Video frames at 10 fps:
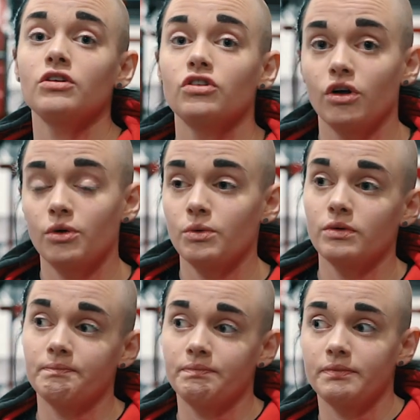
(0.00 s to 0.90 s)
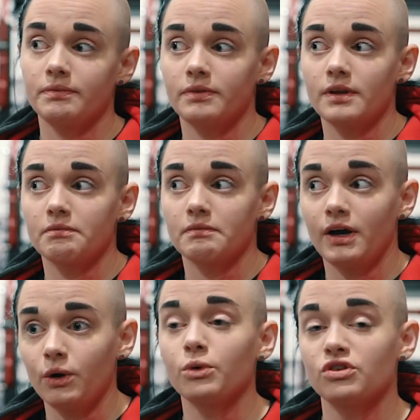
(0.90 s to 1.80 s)
So
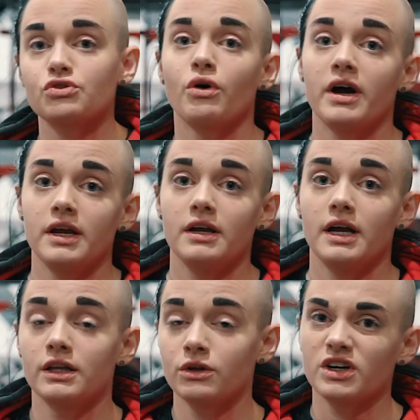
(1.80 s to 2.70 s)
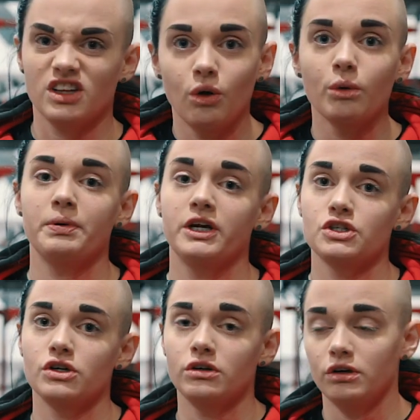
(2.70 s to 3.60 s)
I always try and look at the whole
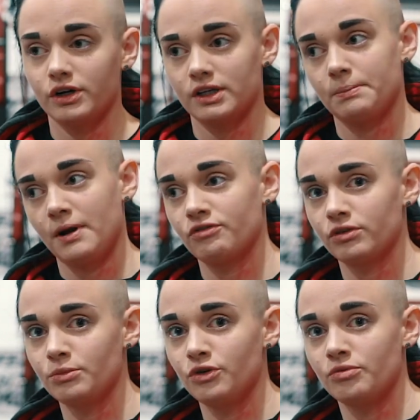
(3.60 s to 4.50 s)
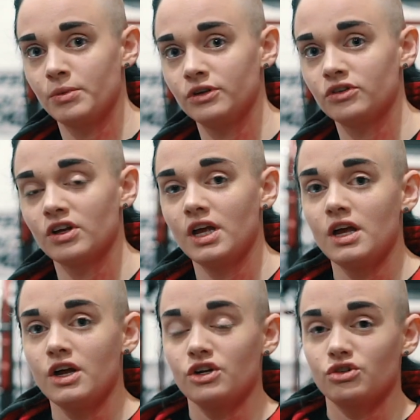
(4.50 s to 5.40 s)
picture, look at the painful movement
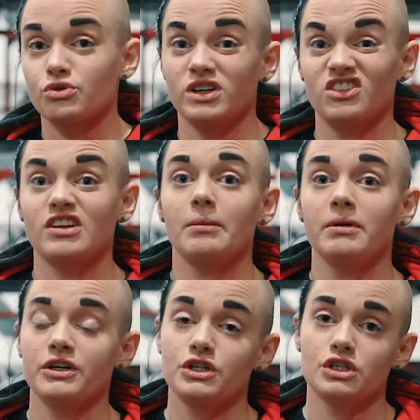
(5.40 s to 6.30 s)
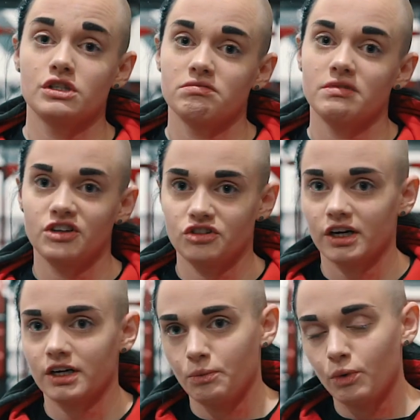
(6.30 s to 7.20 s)
to try and establish
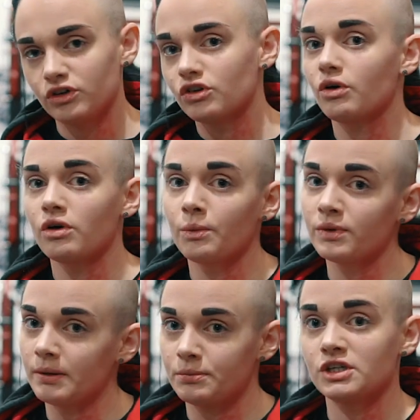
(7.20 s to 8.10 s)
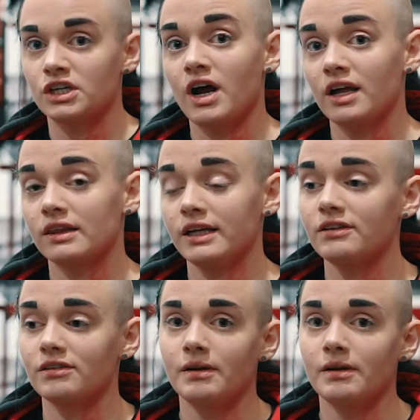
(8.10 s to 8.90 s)
exactly what is going on with that particular athlete.